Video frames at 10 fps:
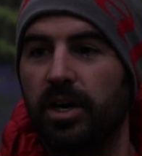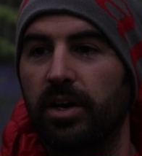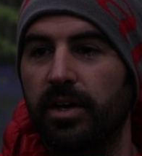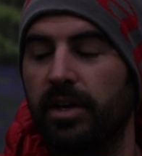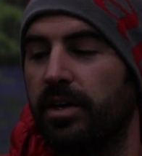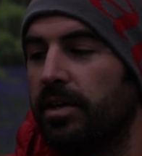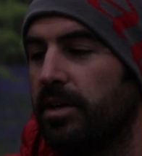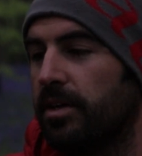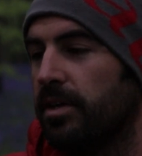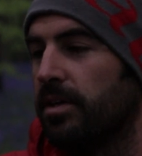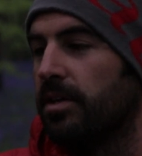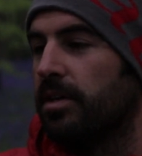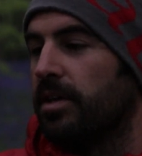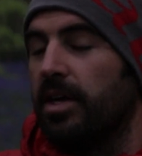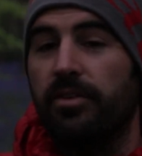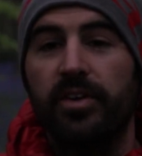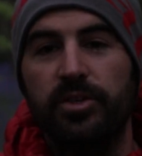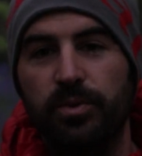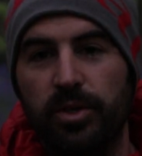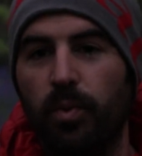eye, if
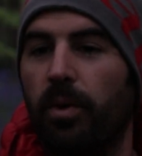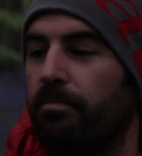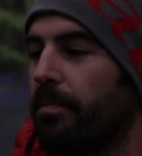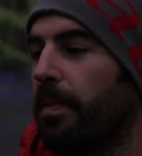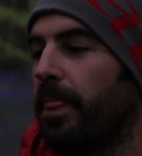that's what you want.